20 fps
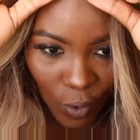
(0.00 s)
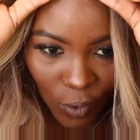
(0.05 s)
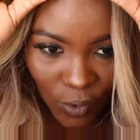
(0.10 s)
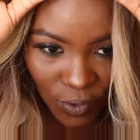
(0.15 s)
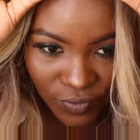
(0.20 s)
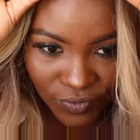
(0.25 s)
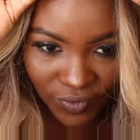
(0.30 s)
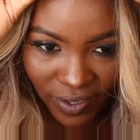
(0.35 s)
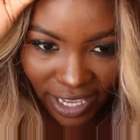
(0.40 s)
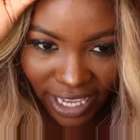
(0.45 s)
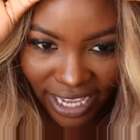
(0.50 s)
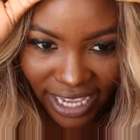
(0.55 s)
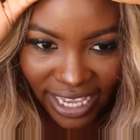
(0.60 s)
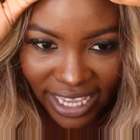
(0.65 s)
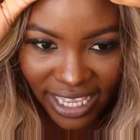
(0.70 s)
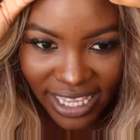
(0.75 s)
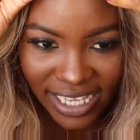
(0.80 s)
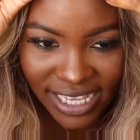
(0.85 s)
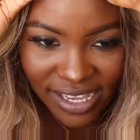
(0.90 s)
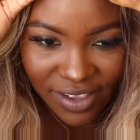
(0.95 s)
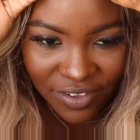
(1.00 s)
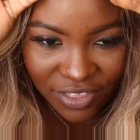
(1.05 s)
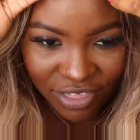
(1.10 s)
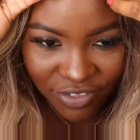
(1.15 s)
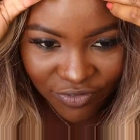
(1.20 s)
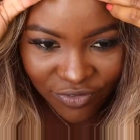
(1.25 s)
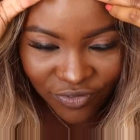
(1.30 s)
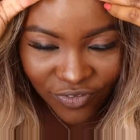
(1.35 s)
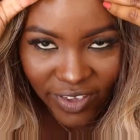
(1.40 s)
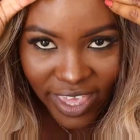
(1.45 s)
of a
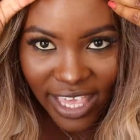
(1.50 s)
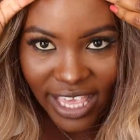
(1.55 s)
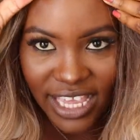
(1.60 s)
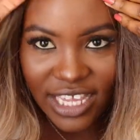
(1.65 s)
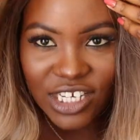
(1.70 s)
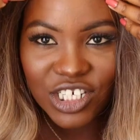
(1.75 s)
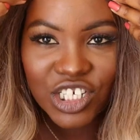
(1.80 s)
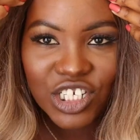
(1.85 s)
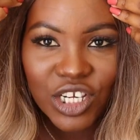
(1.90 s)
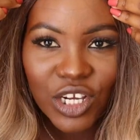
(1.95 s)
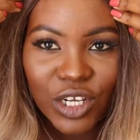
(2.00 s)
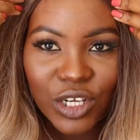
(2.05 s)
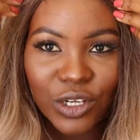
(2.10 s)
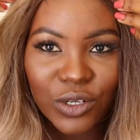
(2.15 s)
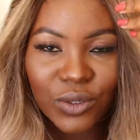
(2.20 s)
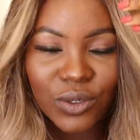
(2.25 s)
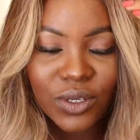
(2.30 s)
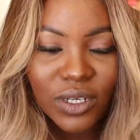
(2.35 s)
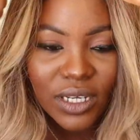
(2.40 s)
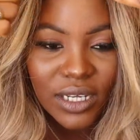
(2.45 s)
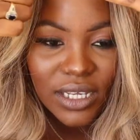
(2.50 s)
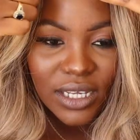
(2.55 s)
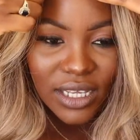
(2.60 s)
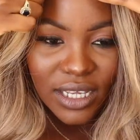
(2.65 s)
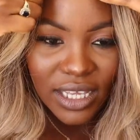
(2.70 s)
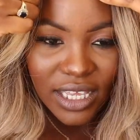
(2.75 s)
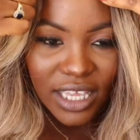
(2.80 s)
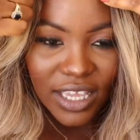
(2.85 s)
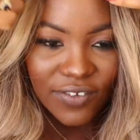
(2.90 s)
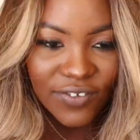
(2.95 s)
fakeish look.
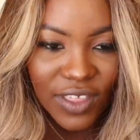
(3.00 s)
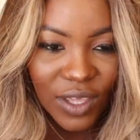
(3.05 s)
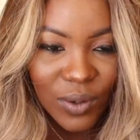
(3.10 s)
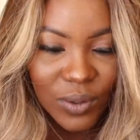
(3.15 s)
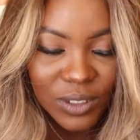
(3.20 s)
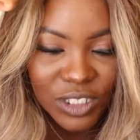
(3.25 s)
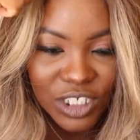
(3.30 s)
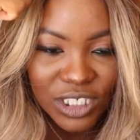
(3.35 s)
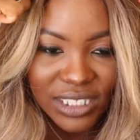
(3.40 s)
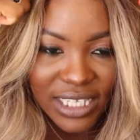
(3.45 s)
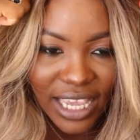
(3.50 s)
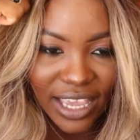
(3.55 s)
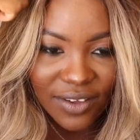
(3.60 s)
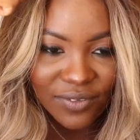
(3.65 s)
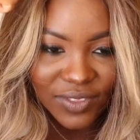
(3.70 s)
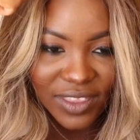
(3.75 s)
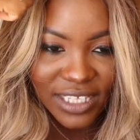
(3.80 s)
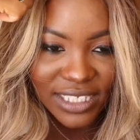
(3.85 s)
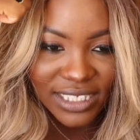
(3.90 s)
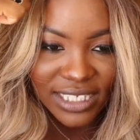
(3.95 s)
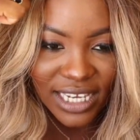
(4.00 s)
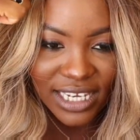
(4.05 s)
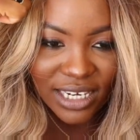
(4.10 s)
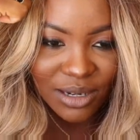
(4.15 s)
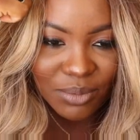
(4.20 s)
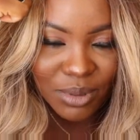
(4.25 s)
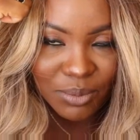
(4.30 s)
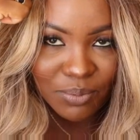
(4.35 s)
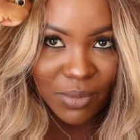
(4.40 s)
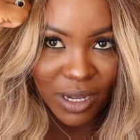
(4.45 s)
If they could just have this a
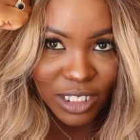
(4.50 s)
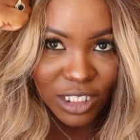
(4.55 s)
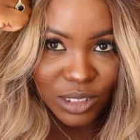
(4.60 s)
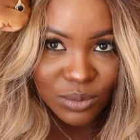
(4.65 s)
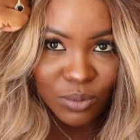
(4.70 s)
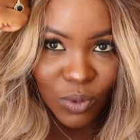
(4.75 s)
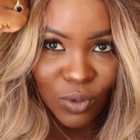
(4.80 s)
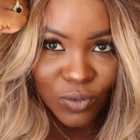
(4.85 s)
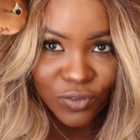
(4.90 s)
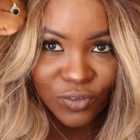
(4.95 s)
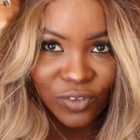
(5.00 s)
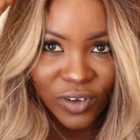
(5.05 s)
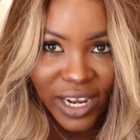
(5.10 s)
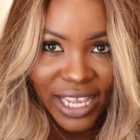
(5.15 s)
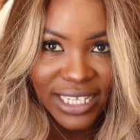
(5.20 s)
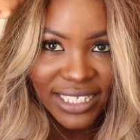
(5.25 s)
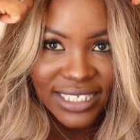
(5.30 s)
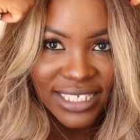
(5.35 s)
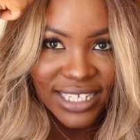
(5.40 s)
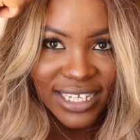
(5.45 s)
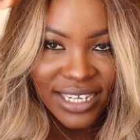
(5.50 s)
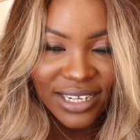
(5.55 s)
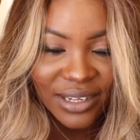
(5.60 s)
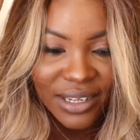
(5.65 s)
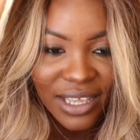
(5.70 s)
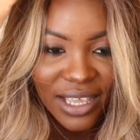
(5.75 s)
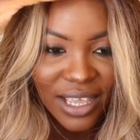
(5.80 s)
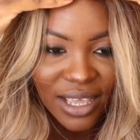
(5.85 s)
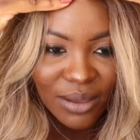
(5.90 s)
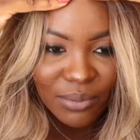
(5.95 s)
little bit much more
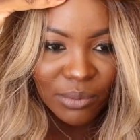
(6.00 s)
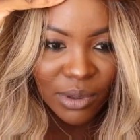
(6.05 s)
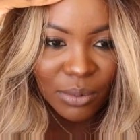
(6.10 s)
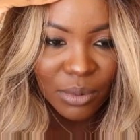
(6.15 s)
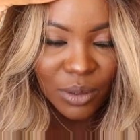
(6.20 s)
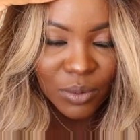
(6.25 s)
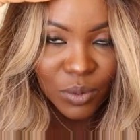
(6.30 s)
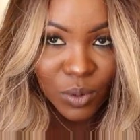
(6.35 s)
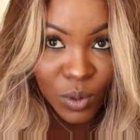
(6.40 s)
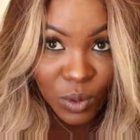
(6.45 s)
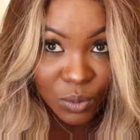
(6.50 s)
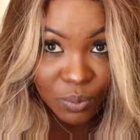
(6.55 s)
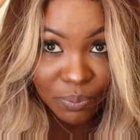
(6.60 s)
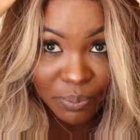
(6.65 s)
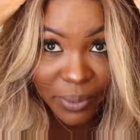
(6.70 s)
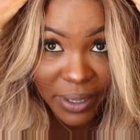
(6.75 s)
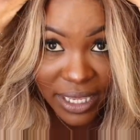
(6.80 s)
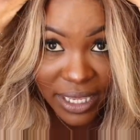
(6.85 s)
flatter, maybe it would look